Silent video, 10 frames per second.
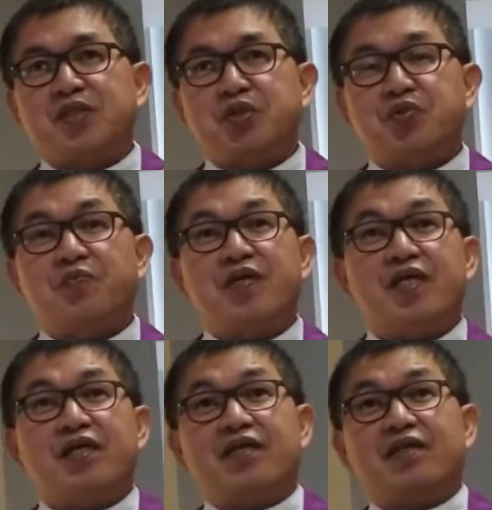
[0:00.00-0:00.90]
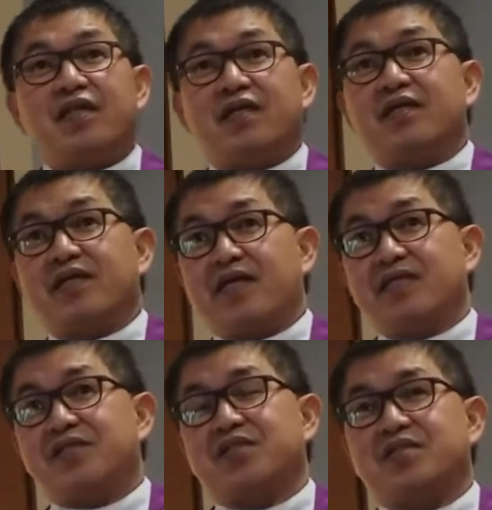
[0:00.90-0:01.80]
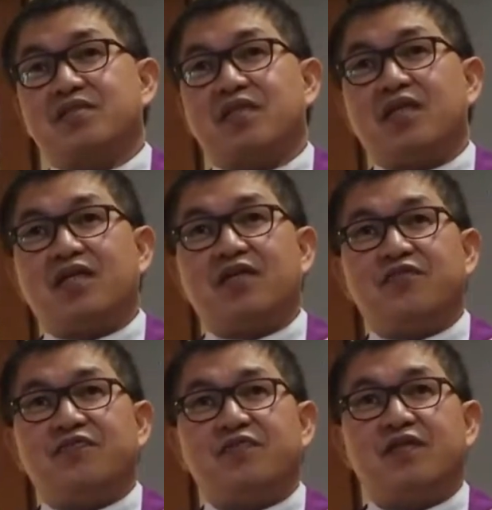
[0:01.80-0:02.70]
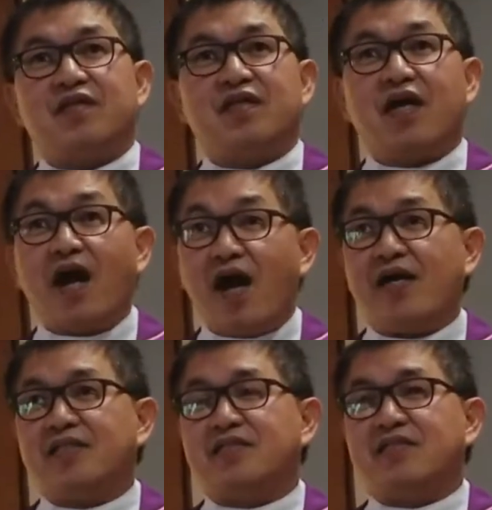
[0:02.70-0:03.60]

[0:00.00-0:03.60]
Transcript: to be in the grace of God.